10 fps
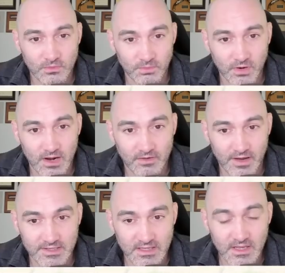
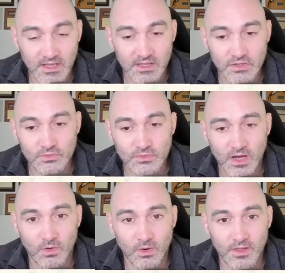progress, you
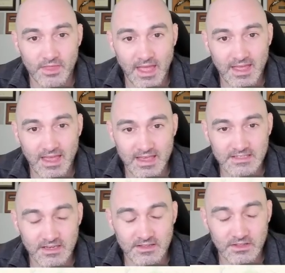know that as
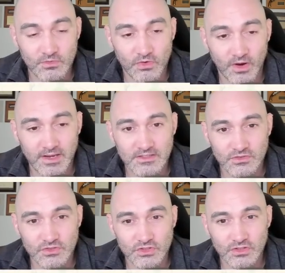the Ukrainians
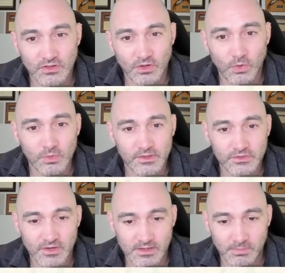are slowly
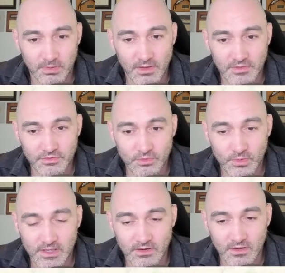trying to plod through
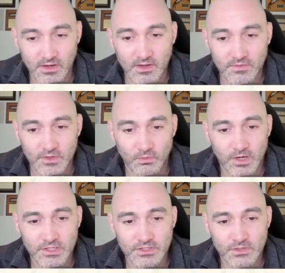here, the
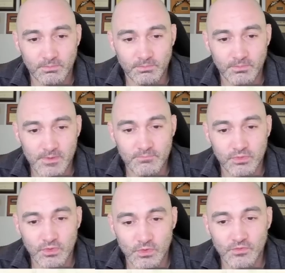Russians are
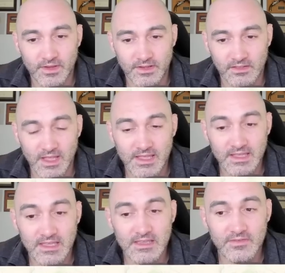improving, laying
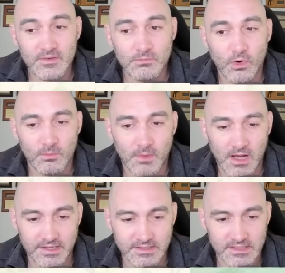even more
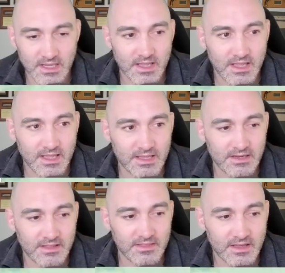mines in
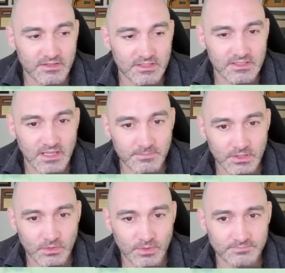their
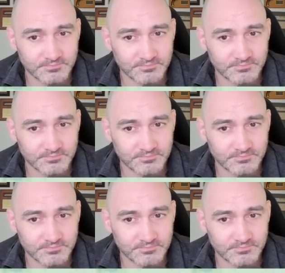subsequent